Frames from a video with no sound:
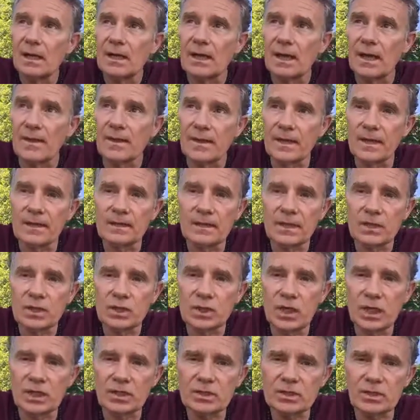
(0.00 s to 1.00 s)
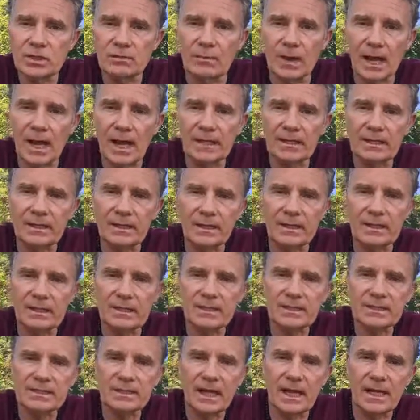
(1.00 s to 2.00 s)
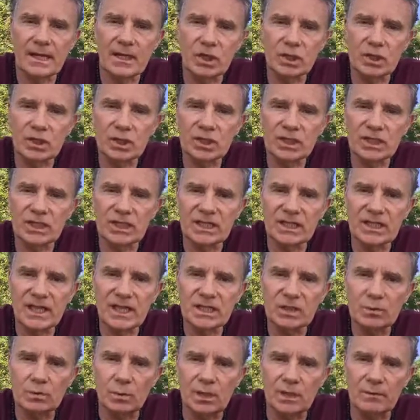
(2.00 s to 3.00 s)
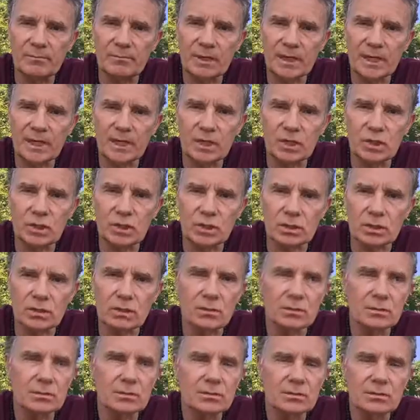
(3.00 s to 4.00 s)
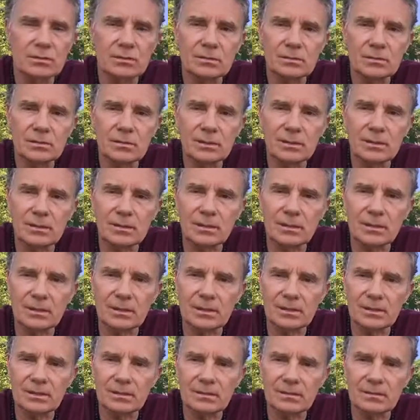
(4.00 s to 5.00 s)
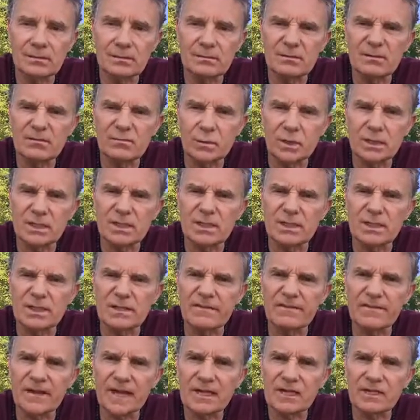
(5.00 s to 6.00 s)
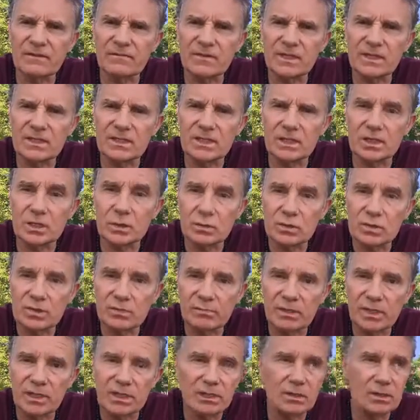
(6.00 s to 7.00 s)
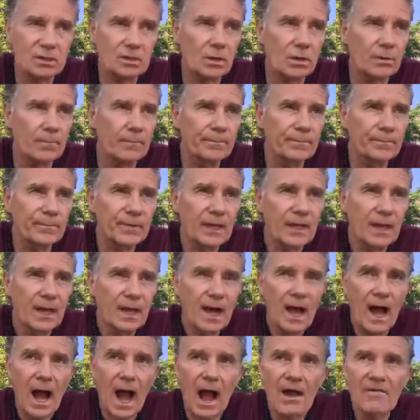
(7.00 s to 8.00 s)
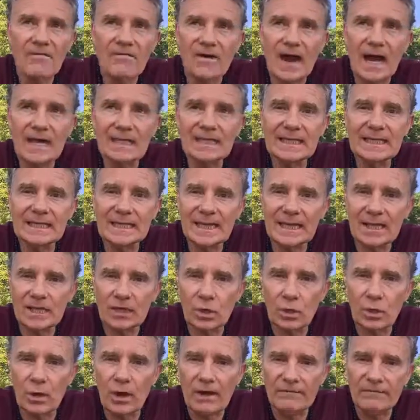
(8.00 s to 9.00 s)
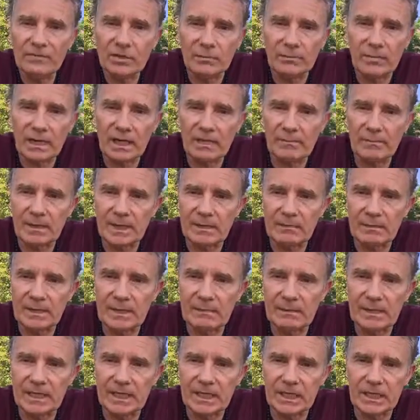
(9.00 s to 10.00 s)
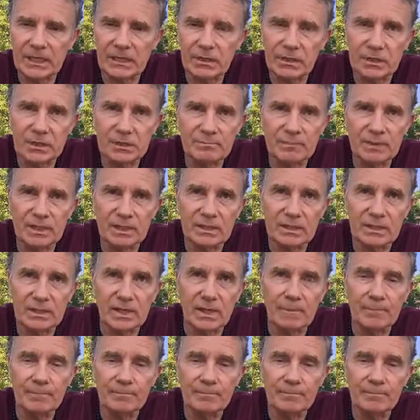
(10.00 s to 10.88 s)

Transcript: And then they changed their mind and they decided to just index one page, and it wasn't as effective as it used to be. So I finally let it go after many years. But